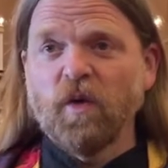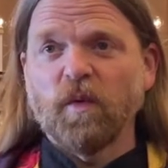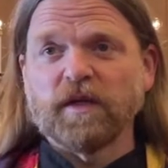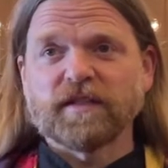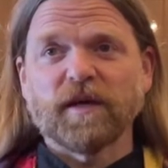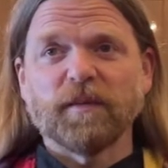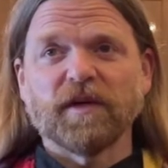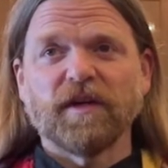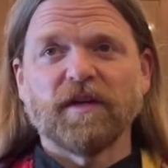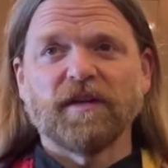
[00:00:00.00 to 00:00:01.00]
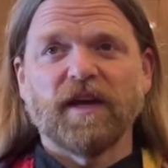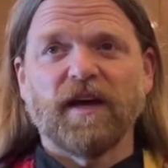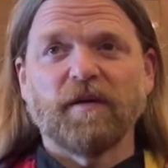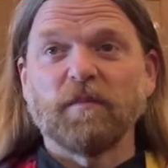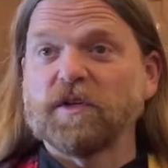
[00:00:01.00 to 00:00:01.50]
One is coming on
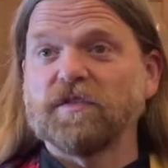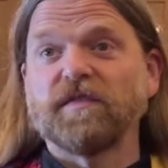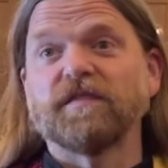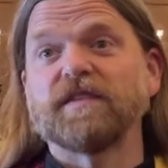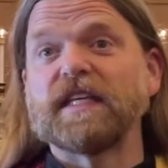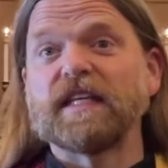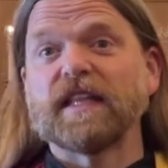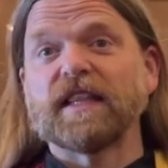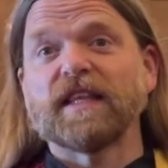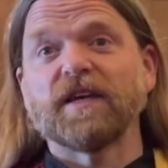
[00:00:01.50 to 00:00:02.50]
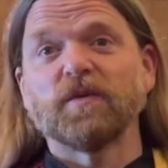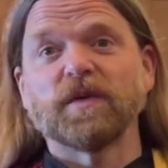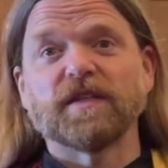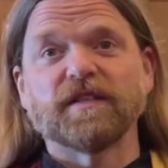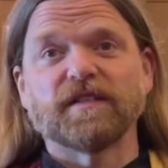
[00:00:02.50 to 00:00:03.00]
uh, March 15th,
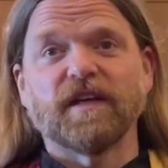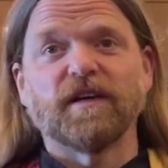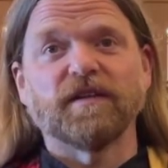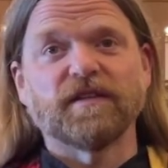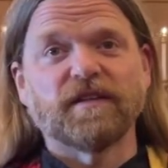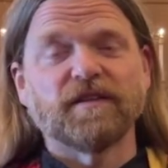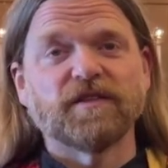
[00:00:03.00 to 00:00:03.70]
which is a